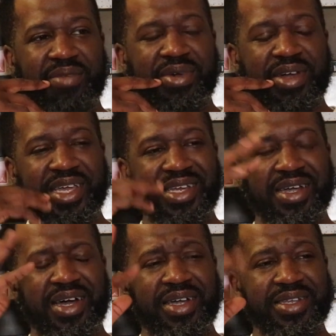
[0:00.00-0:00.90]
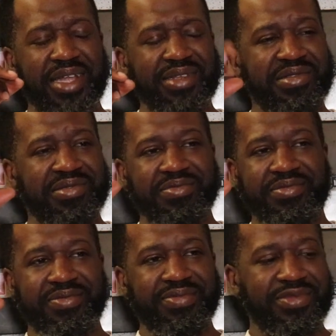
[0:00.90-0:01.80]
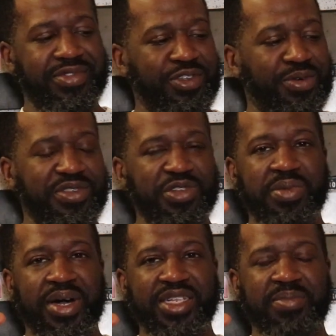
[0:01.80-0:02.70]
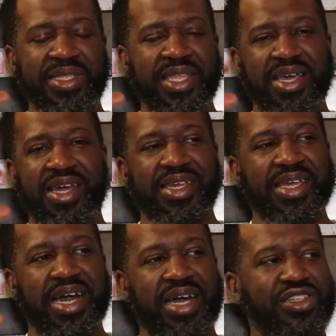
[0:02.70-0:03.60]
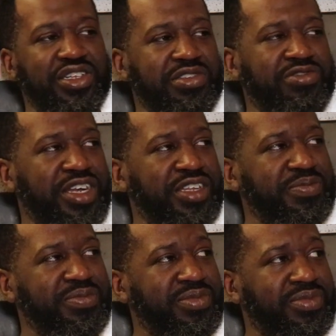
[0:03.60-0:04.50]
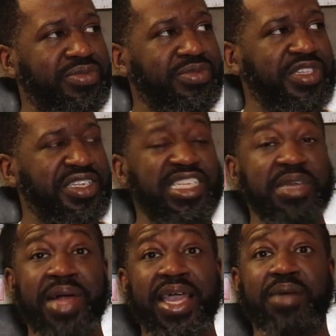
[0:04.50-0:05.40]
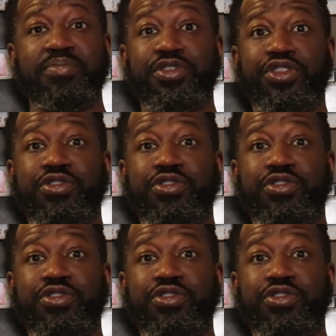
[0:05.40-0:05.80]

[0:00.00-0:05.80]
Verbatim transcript: But I was like, nah, that's doing too much. I'm not that kind of guy, just try to seem like I'm